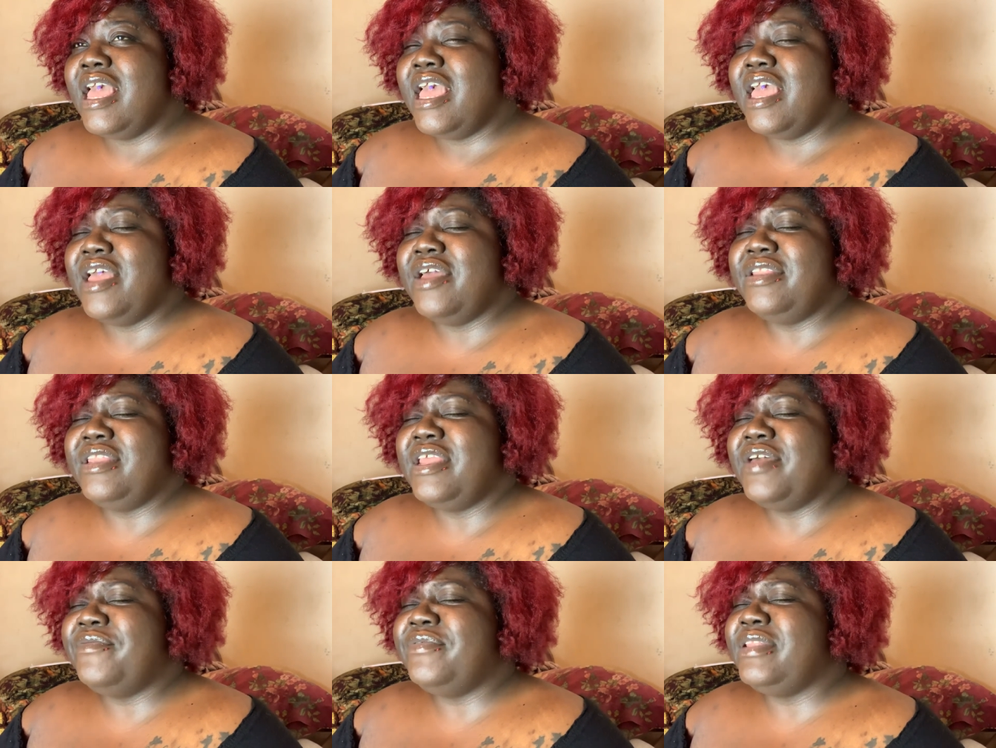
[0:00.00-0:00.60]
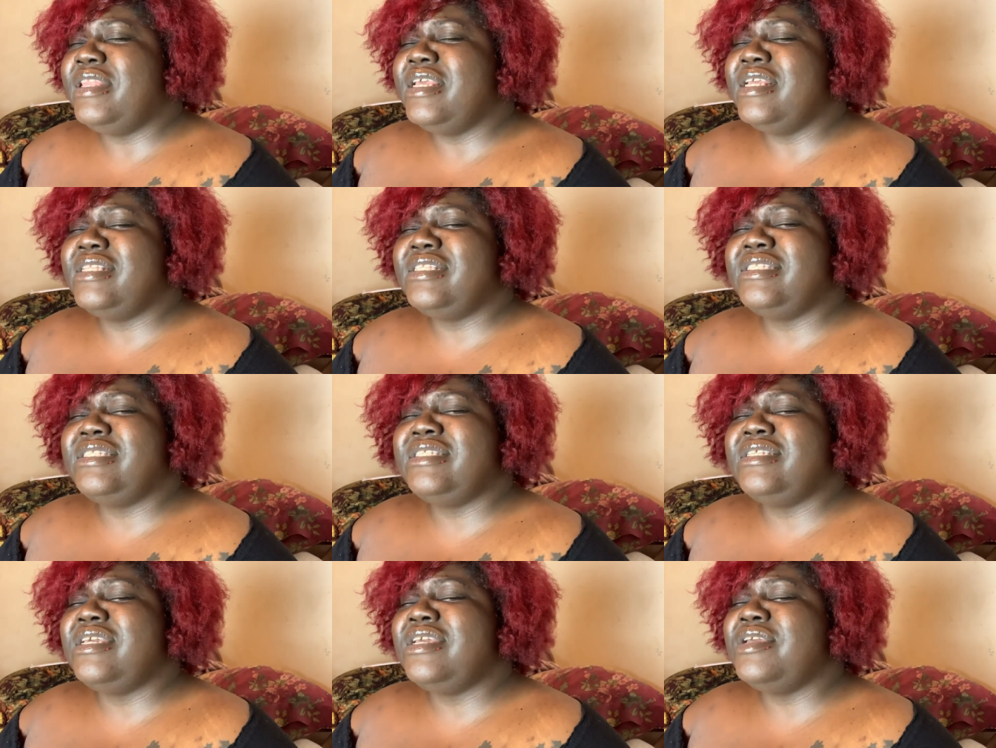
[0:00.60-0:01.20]
He'll never let
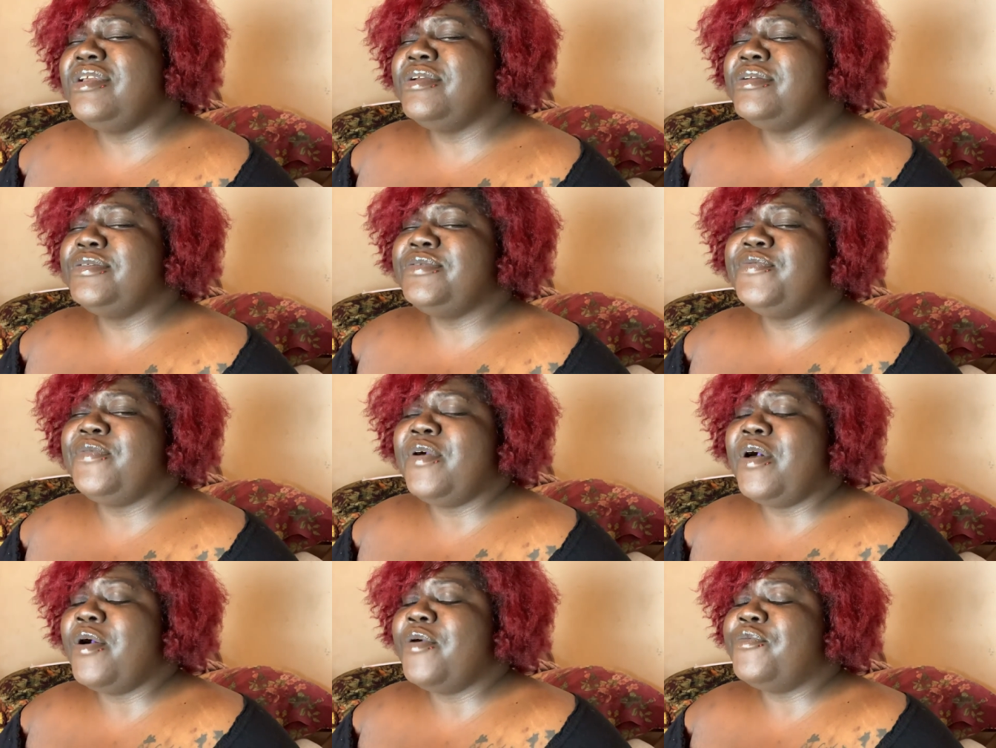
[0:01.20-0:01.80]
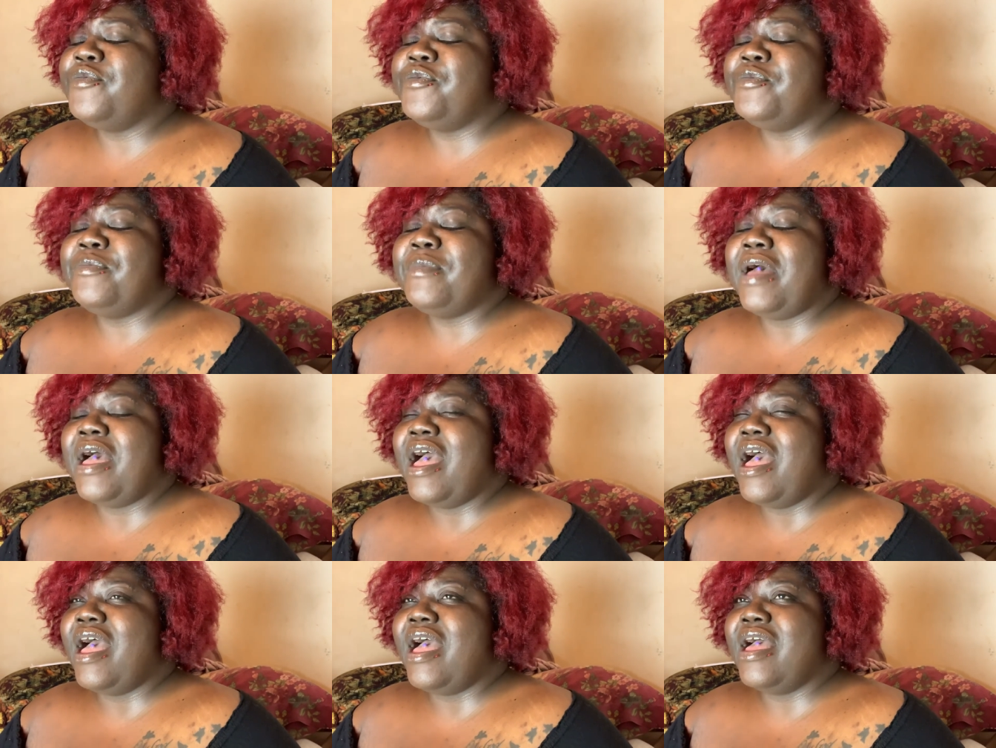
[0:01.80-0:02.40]
tears fall from my
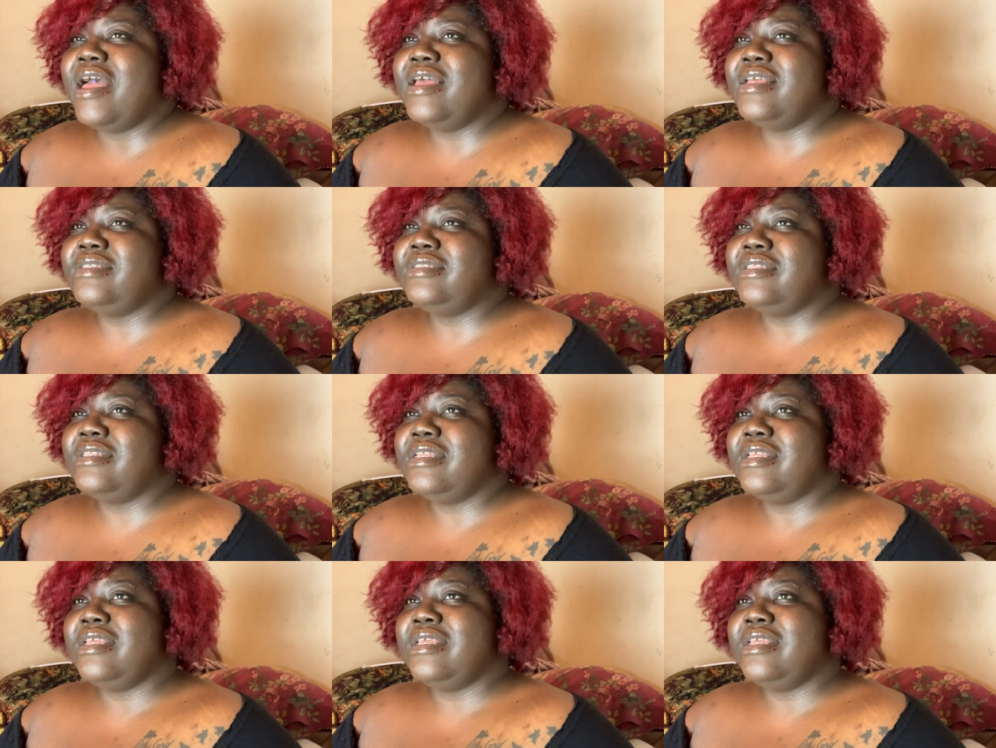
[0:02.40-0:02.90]
eyes.